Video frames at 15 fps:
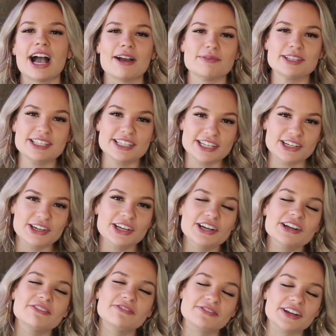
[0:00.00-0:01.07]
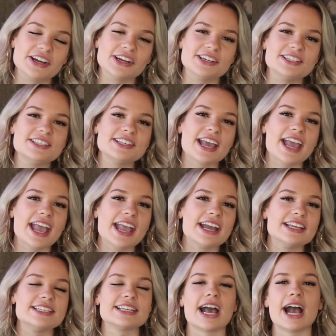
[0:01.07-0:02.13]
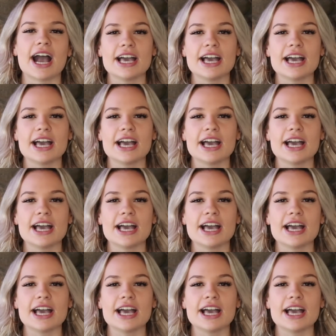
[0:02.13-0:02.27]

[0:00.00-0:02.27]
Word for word: I'm a senior here at Ferris, and